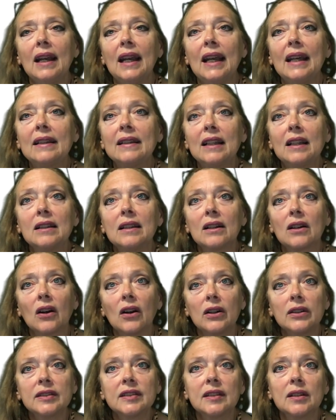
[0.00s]
And then they're
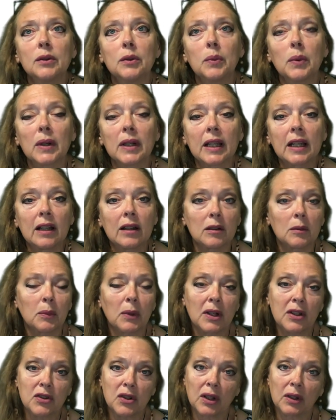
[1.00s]
also working on a
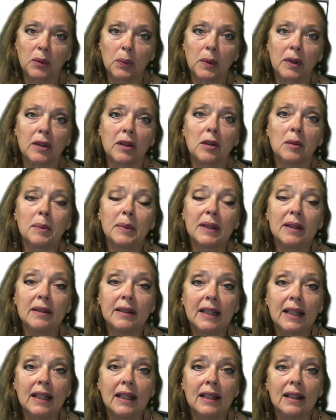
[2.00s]
project where they're
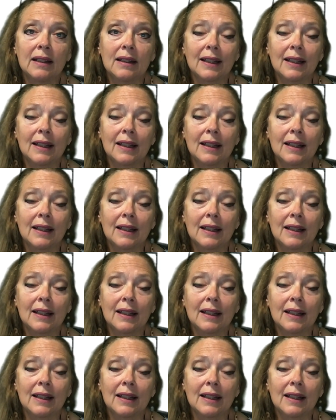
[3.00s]
building